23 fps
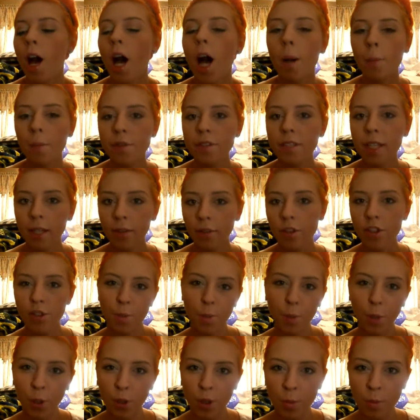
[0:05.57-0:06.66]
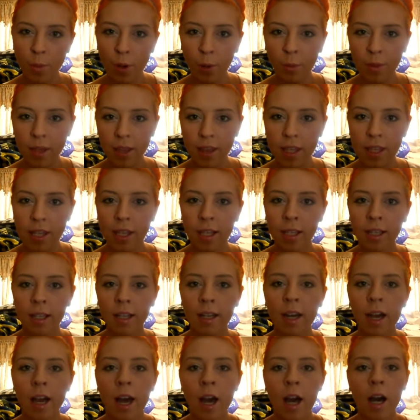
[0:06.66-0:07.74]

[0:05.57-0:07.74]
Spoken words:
It's kind of a spur of the moment thing.